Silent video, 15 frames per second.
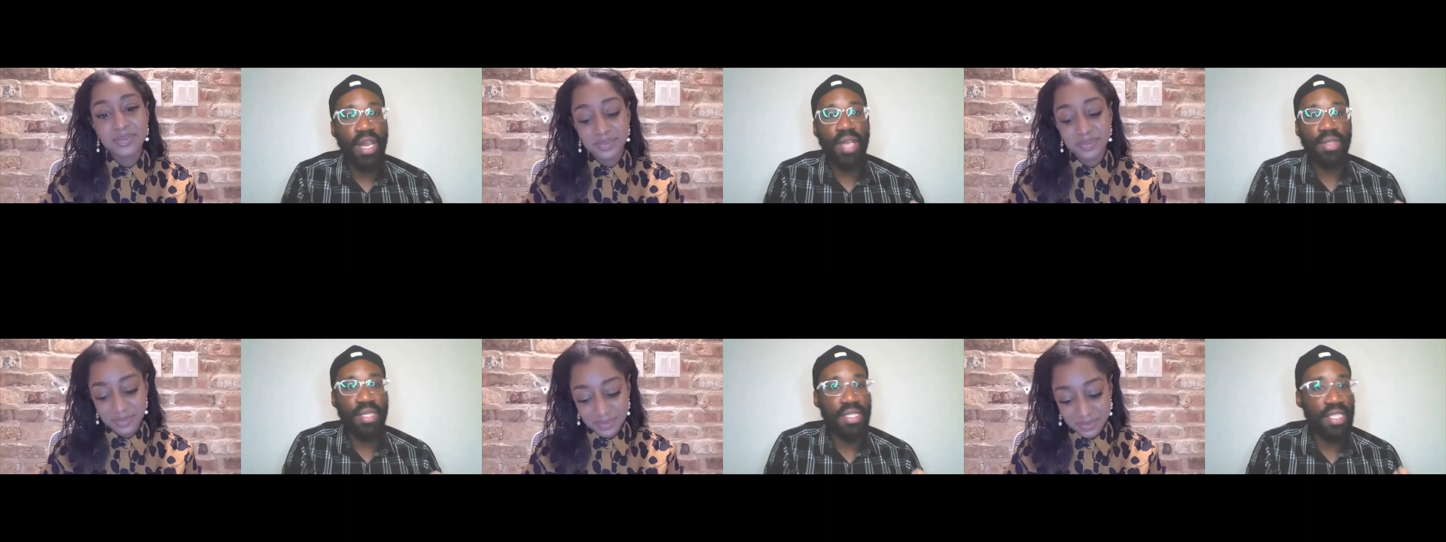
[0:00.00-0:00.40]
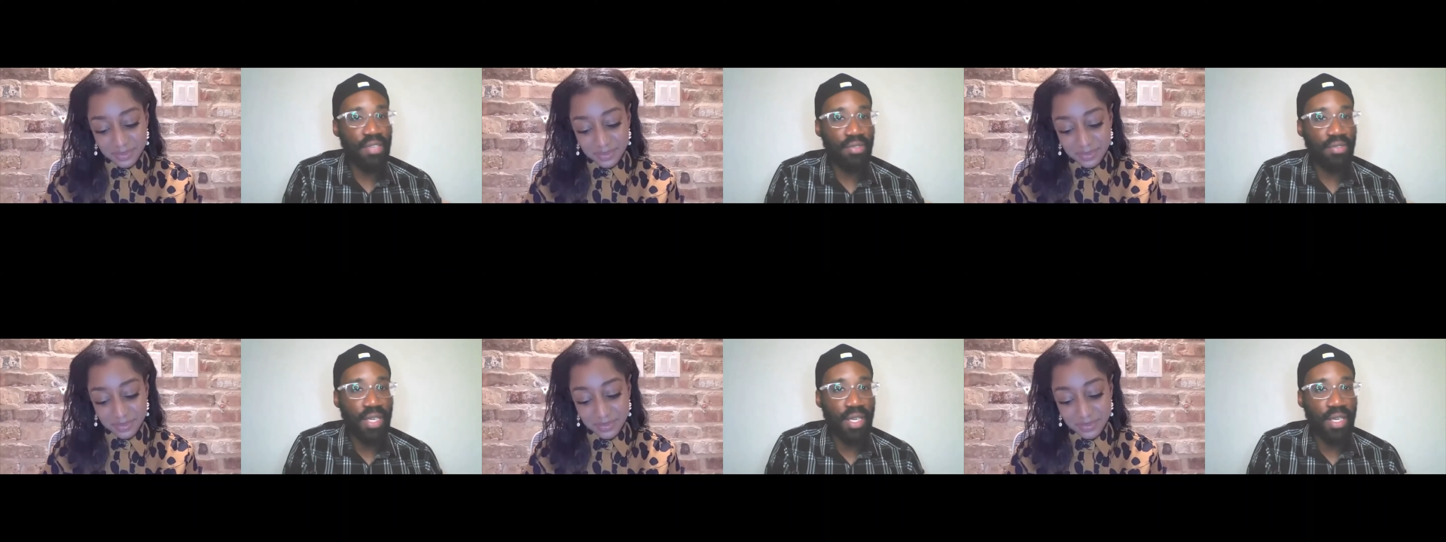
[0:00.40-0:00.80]
Speaker 1: cut out mm-hmm.
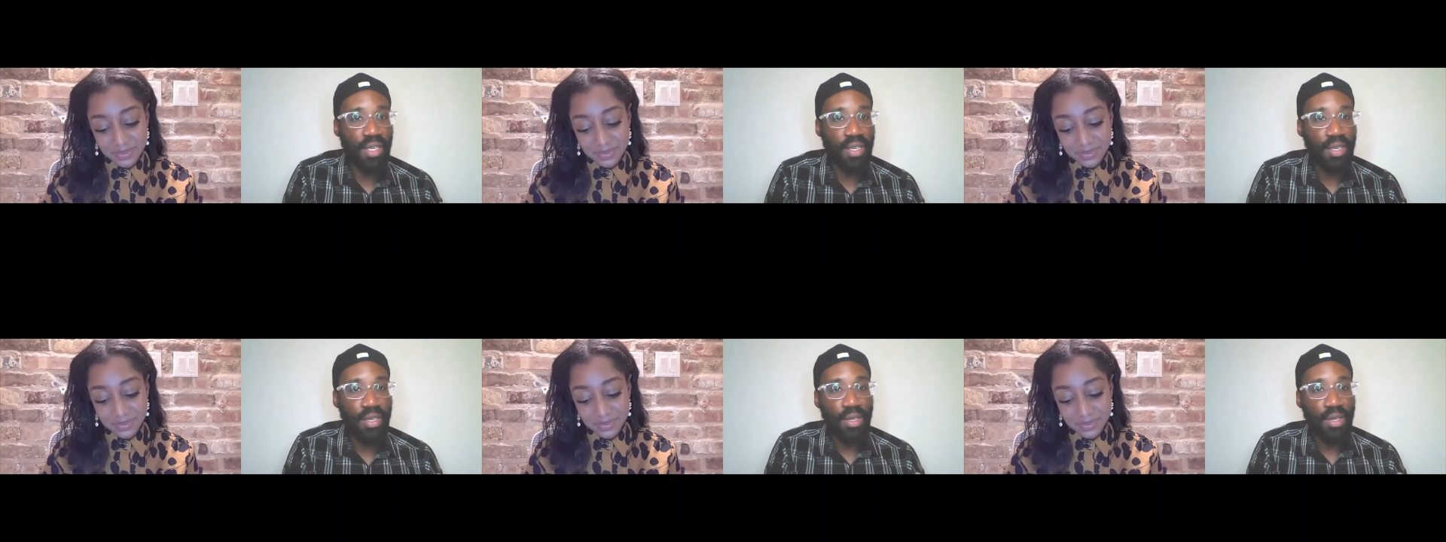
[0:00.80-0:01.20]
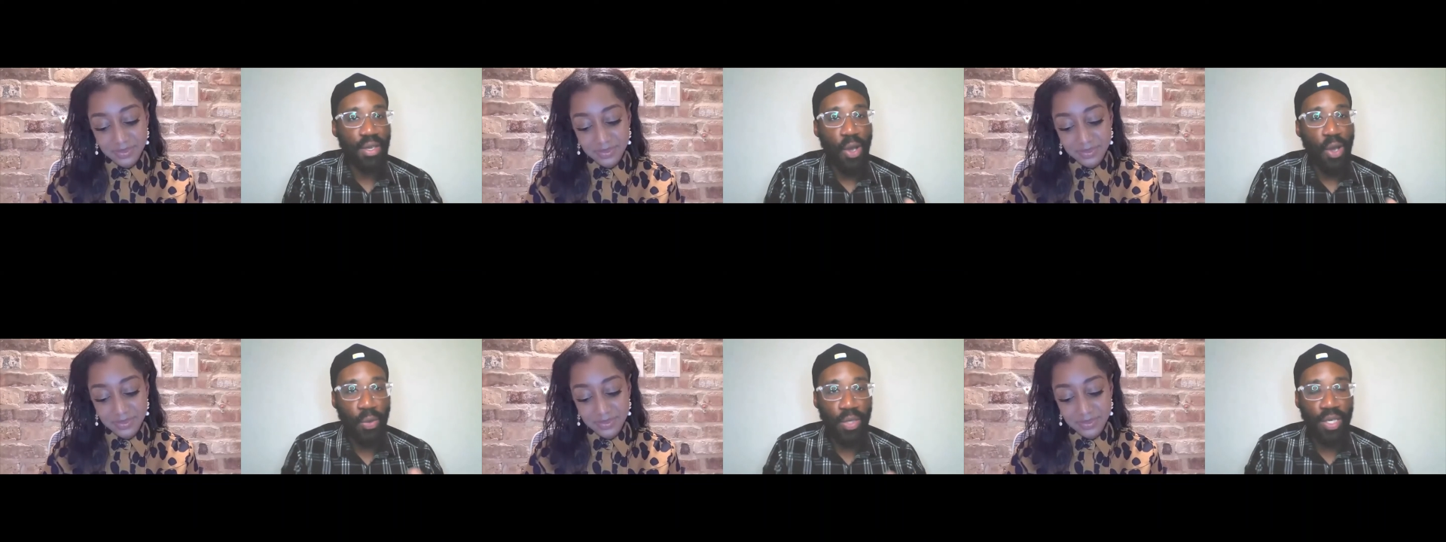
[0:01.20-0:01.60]
the TV,
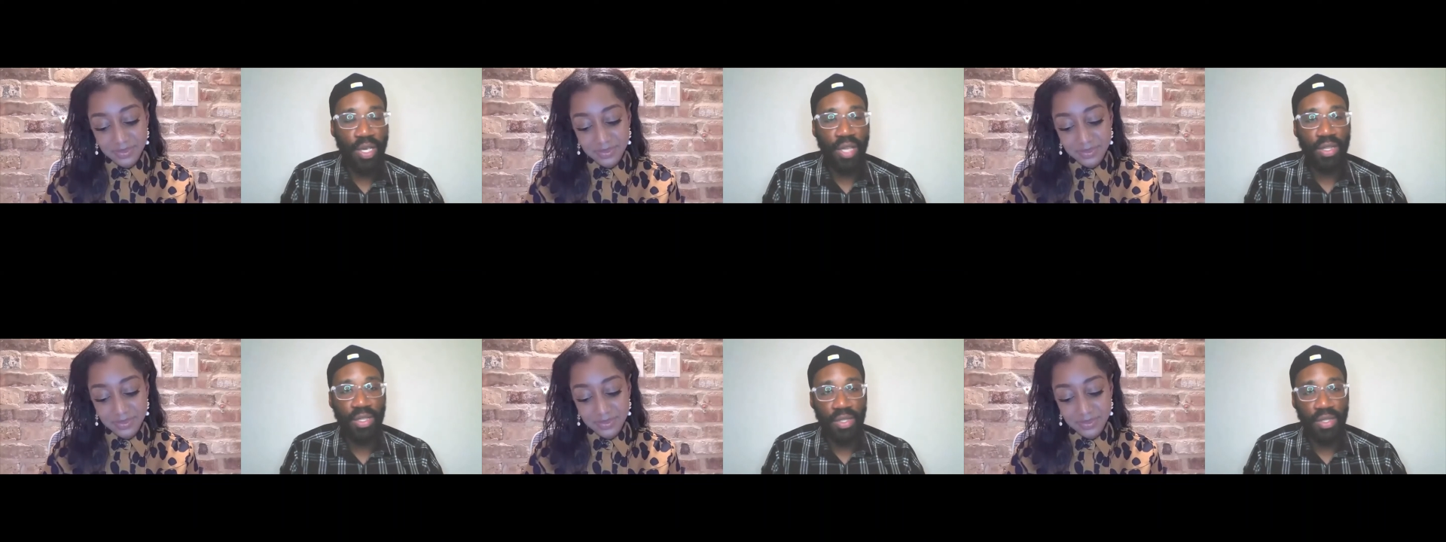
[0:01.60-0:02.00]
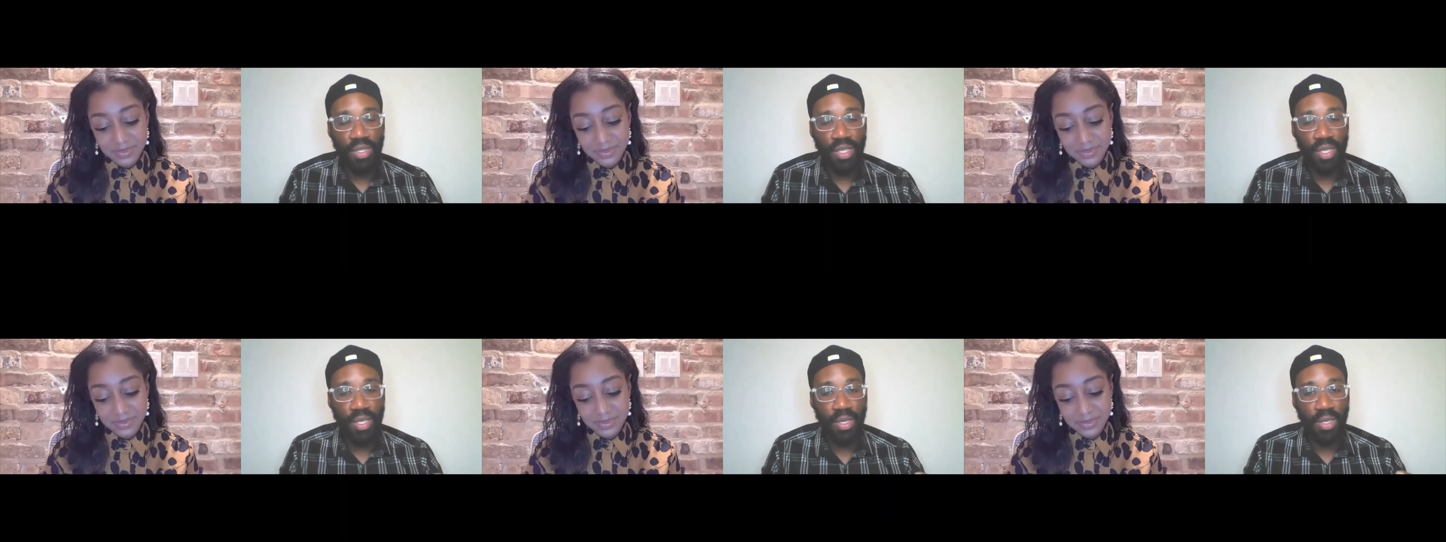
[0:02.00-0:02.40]
hone in on the,
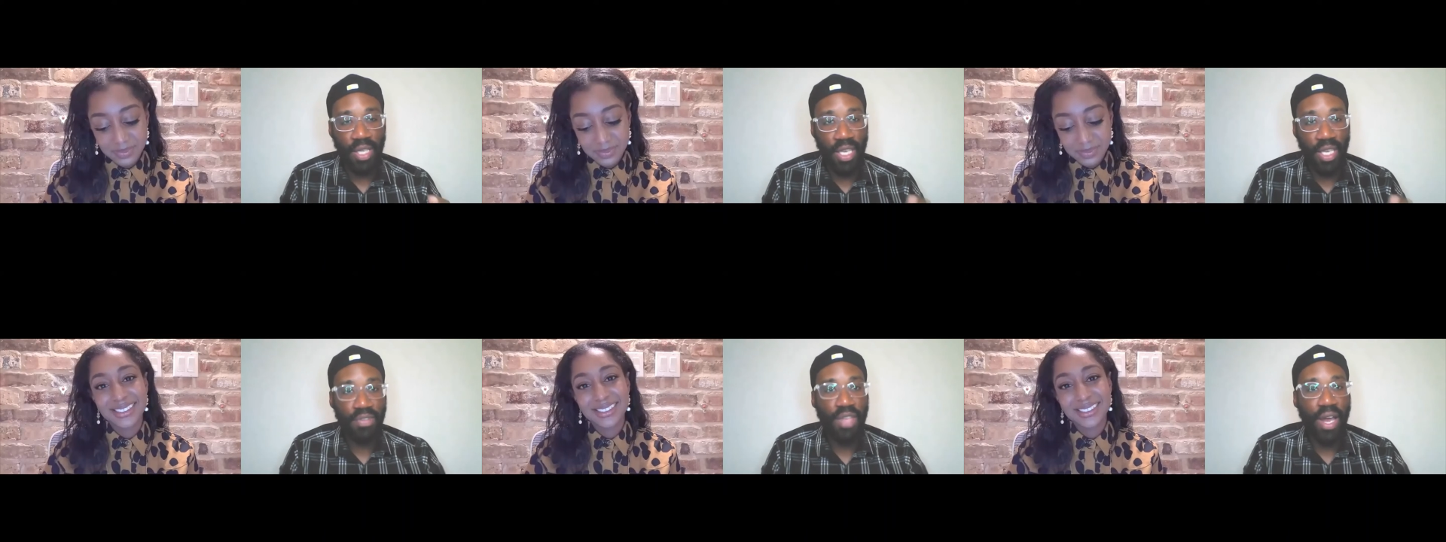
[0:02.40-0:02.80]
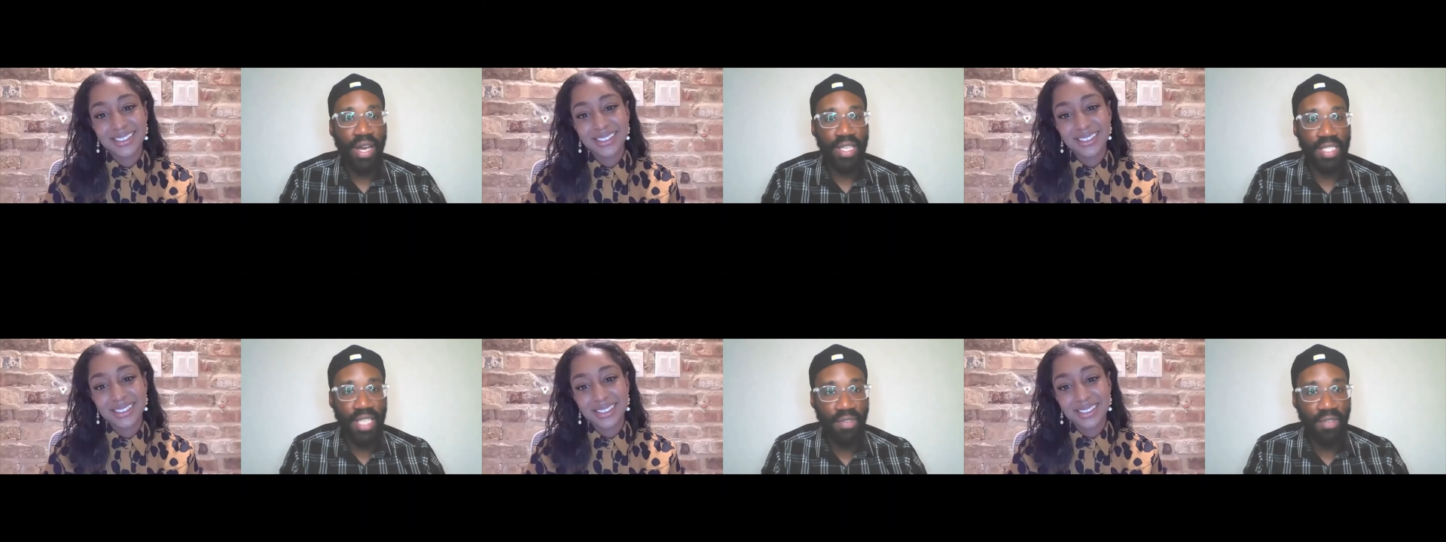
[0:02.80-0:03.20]
the gift God
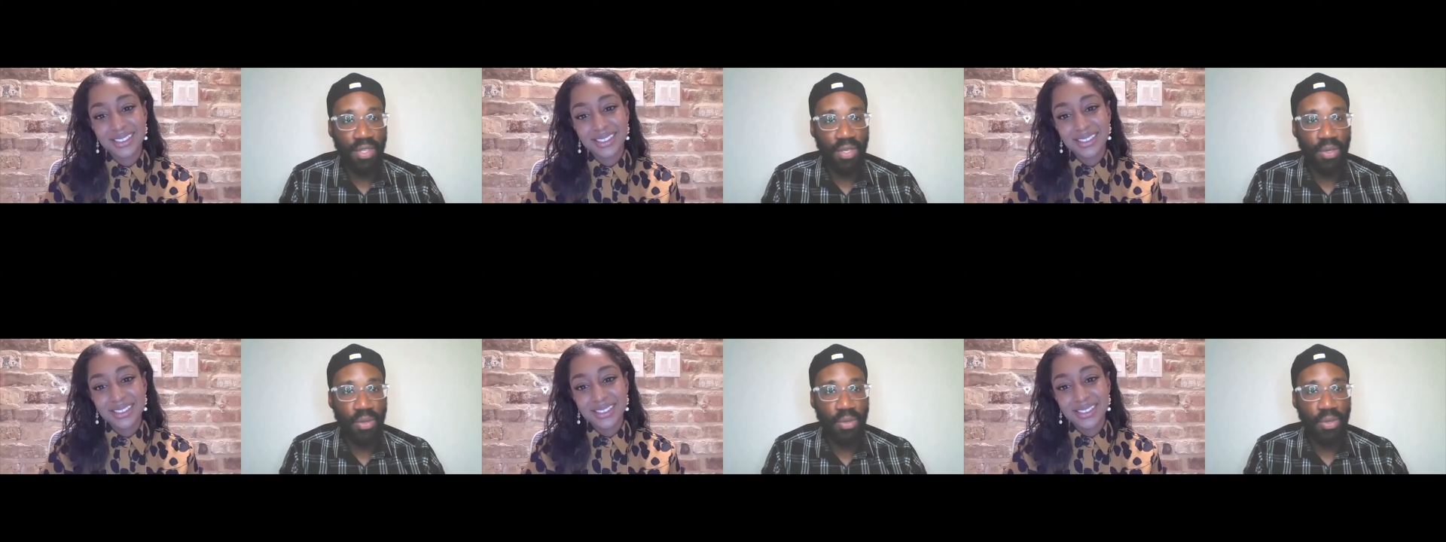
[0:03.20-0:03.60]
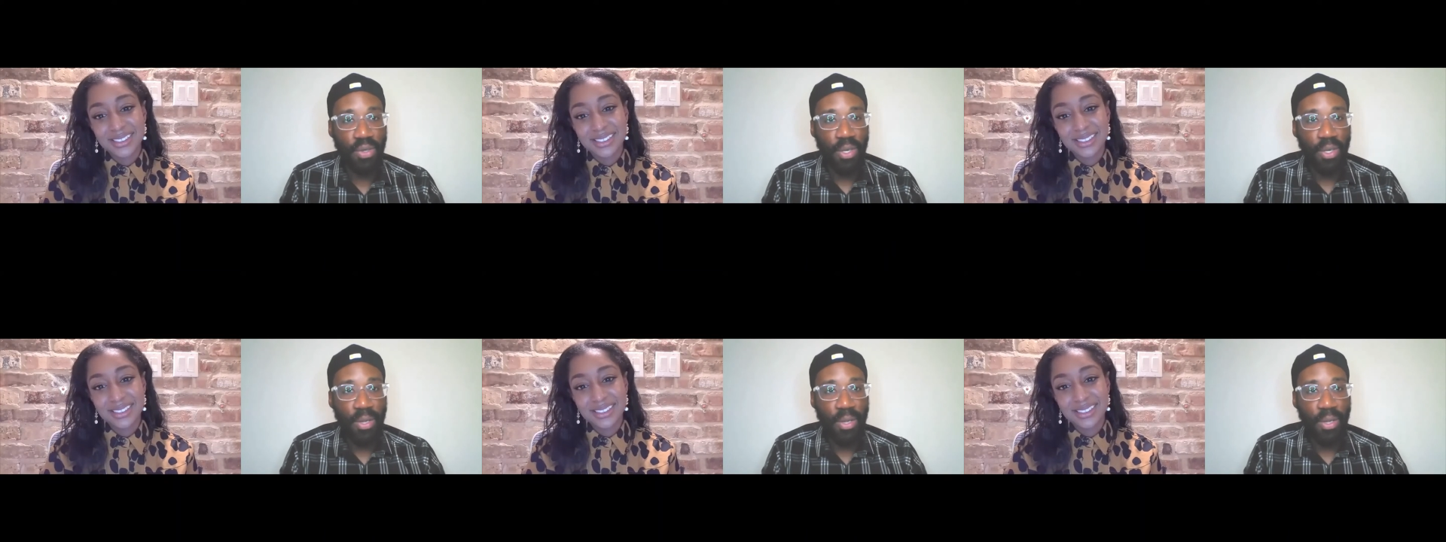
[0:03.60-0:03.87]
has given you.